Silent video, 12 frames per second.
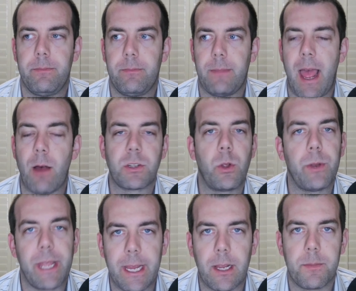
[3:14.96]
household
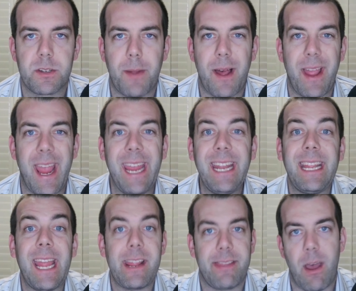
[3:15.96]
income is about
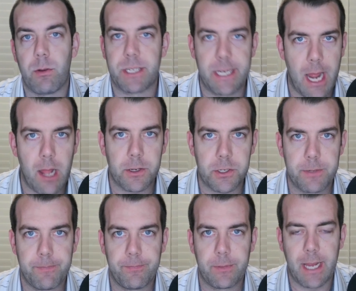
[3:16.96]
$88,000.
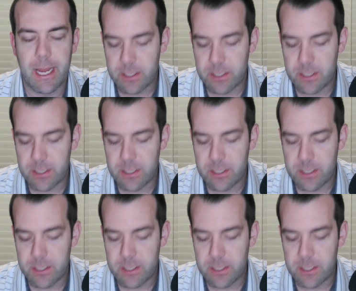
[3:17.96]
Okay,